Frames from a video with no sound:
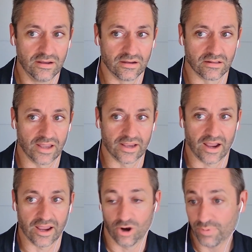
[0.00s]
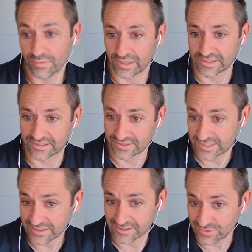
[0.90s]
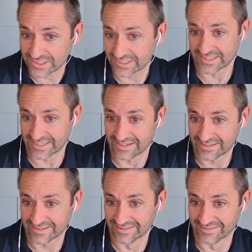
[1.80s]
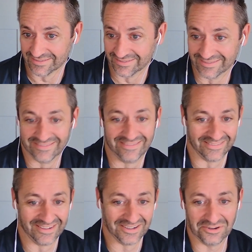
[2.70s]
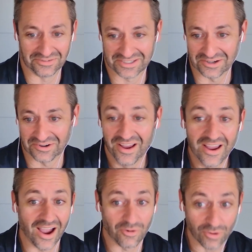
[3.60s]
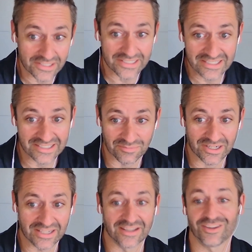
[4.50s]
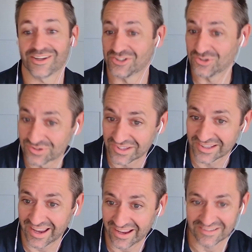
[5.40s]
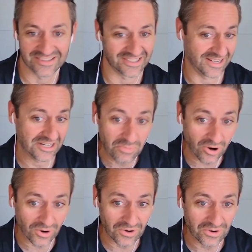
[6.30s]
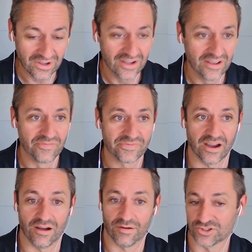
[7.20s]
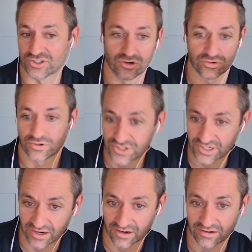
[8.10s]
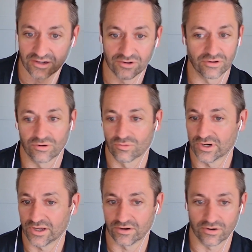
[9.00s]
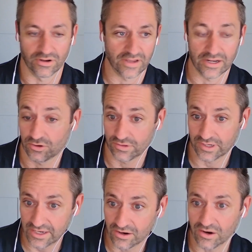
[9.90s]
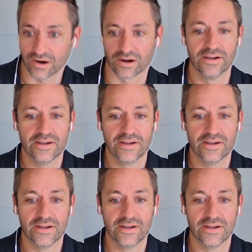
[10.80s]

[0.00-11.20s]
you're like, I hope I'm not still sick in 26 days. So I want to see somebody a lot sooner than that, today, tomorrow. I'll just go to an urgent care, or whatnot, or I'll got to go to the ER.